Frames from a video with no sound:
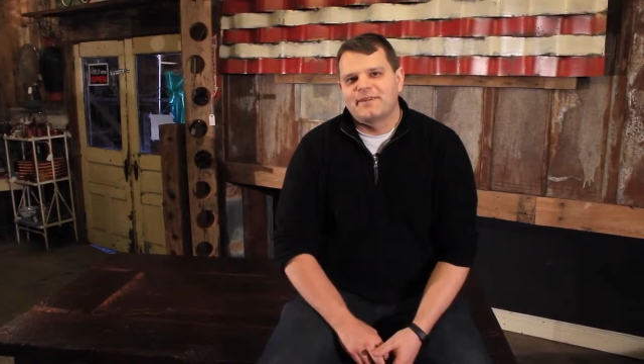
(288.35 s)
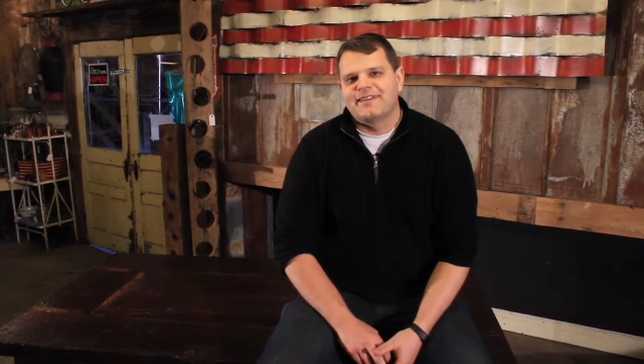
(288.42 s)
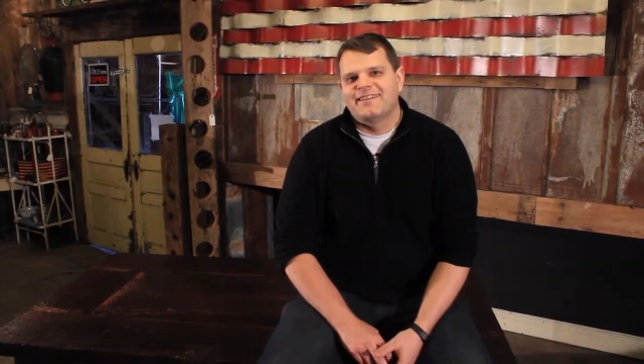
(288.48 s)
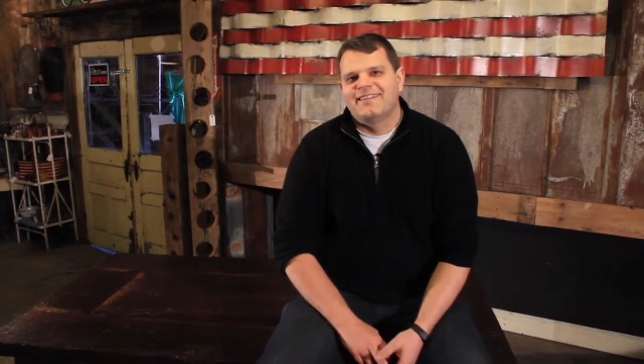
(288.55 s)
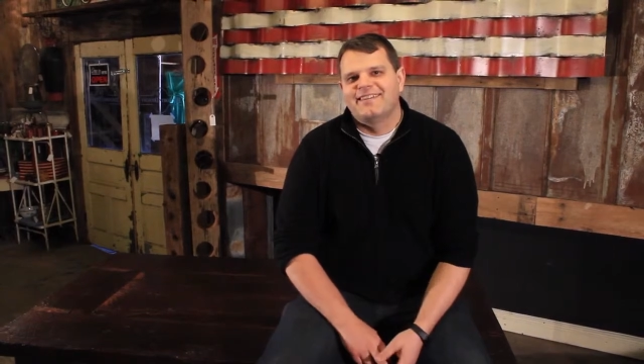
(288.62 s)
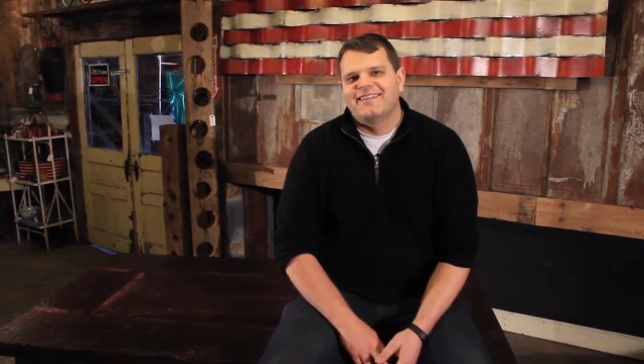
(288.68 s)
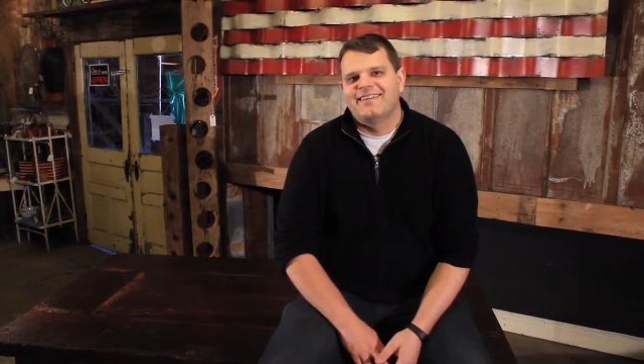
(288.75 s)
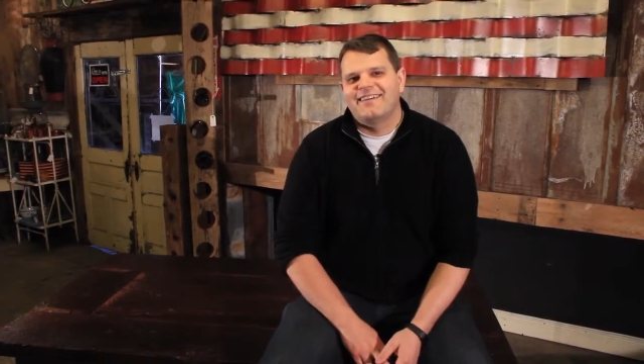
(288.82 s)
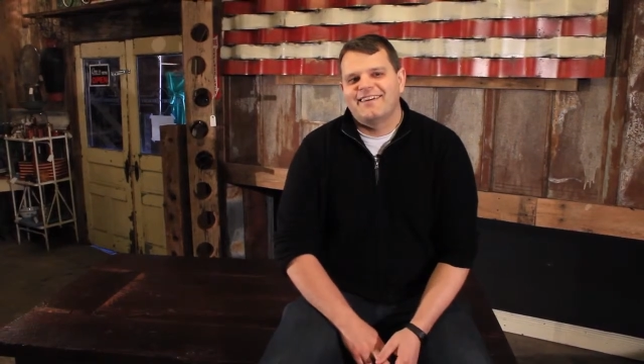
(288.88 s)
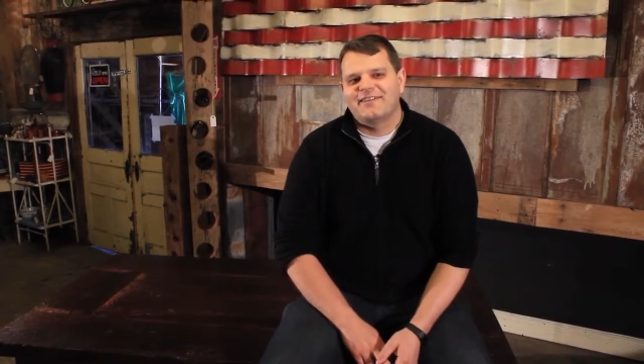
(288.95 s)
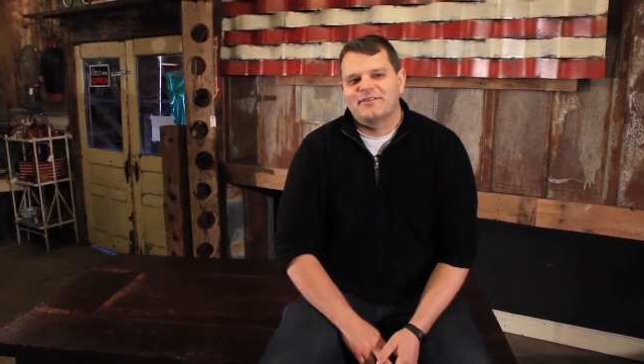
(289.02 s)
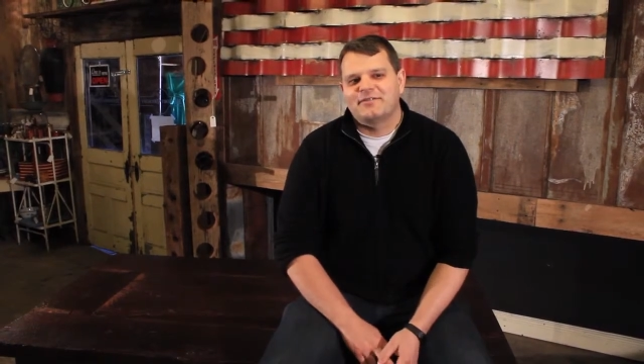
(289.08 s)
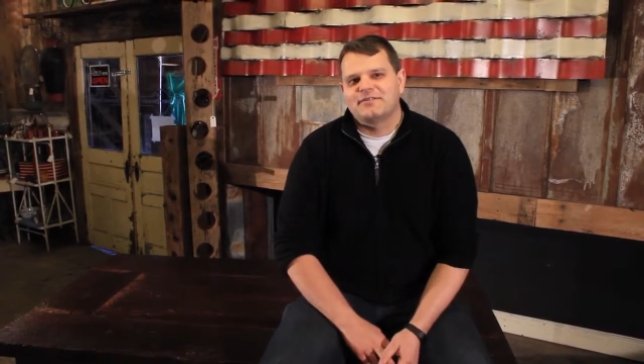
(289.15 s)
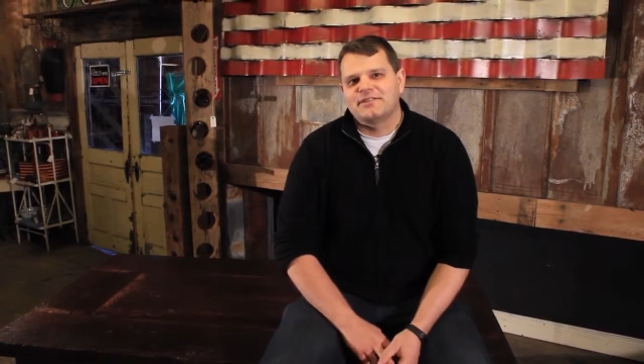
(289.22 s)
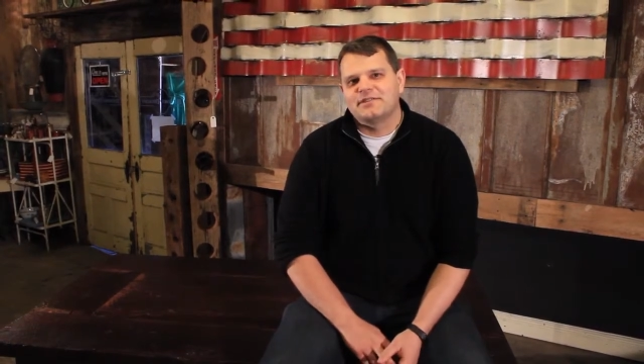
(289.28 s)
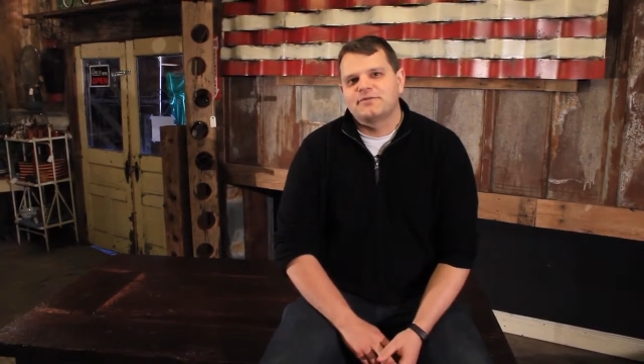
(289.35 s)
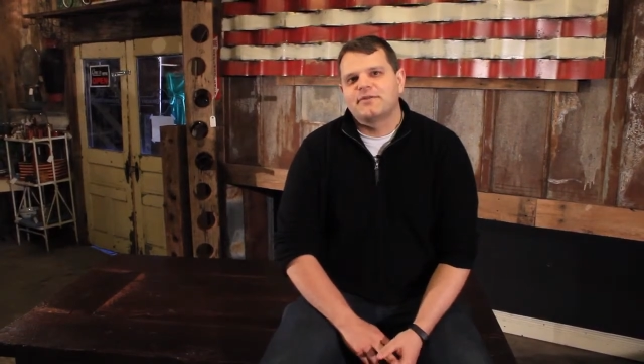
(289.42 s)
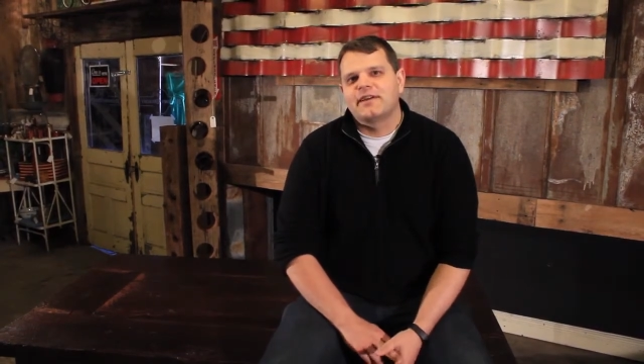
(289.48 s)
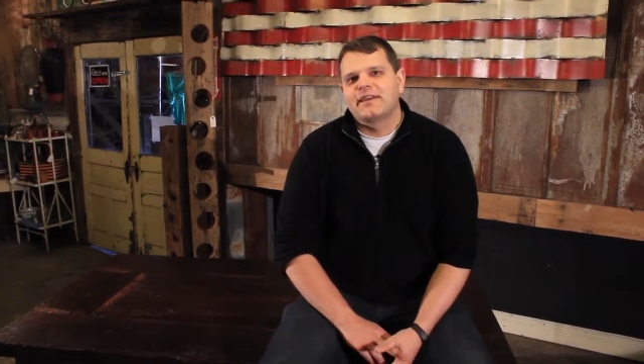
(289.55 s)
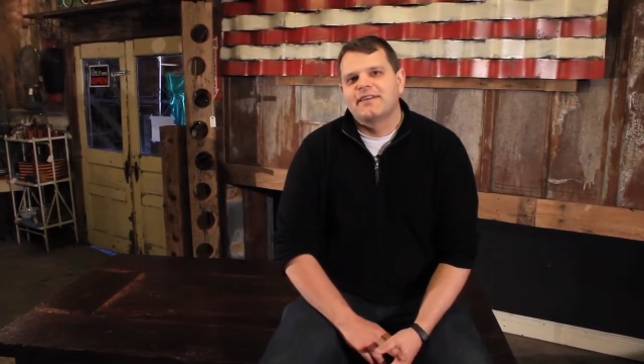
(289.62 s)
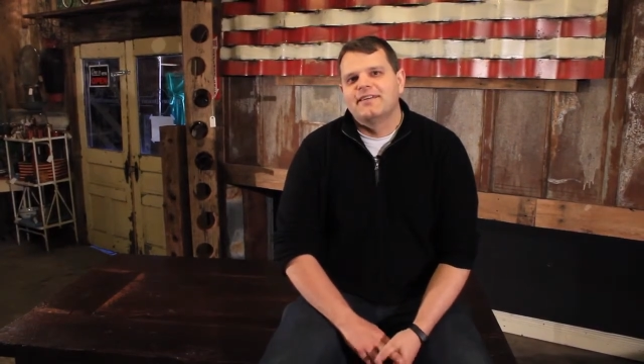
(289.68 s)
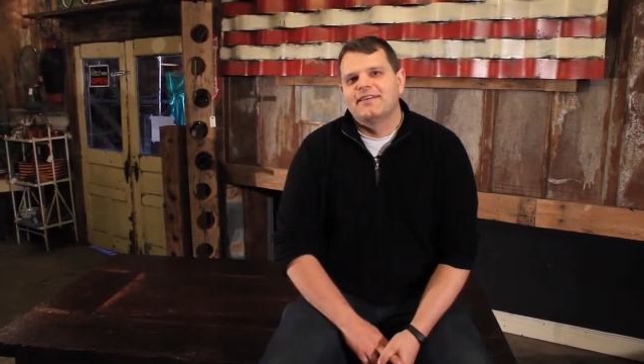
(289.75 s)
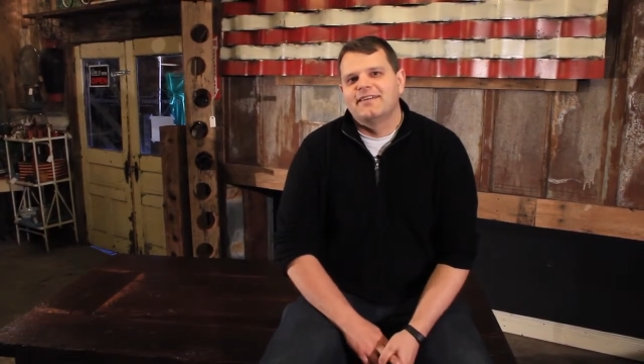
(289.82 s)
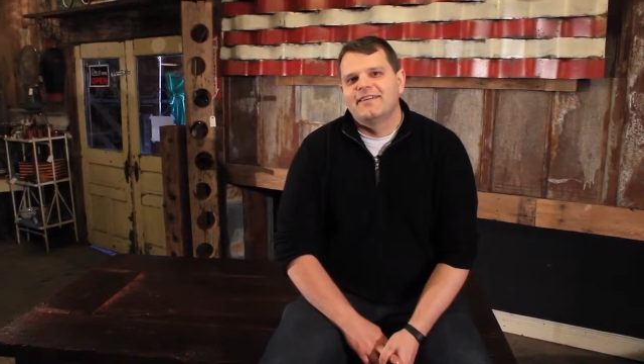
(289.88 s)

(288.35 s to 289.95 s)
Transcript: but I always think it's funny.